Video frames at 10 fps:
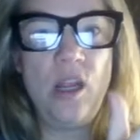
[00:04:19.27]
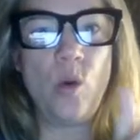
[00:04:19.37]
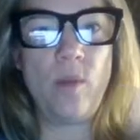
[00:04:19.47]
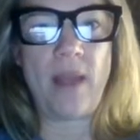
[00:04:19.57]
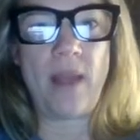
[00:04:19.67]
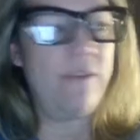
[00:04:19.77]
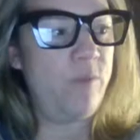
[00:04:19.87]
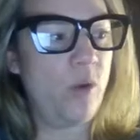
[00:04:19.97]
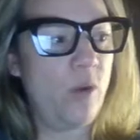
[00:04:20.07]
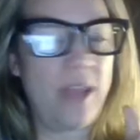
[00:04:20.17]
going back
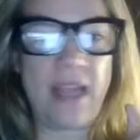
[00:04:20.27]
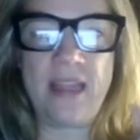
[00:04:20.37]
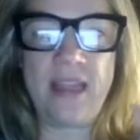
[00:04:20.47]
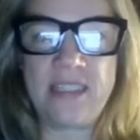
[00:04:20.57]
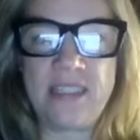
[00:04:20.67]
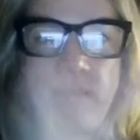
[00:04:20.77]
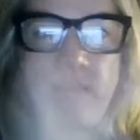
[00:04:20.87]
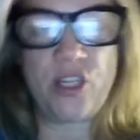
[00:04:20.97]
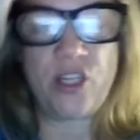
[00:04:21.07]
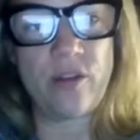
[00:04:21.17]
and forth like this to
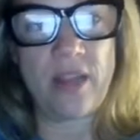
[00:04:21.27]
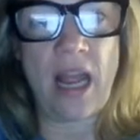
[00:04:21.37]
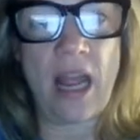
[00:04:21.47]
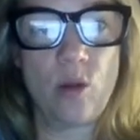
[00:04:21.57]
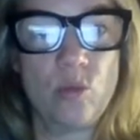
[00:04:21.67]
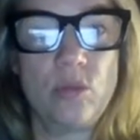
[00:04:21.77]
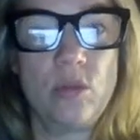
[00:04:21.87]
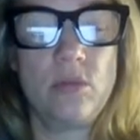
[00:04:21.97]
make sure that I don't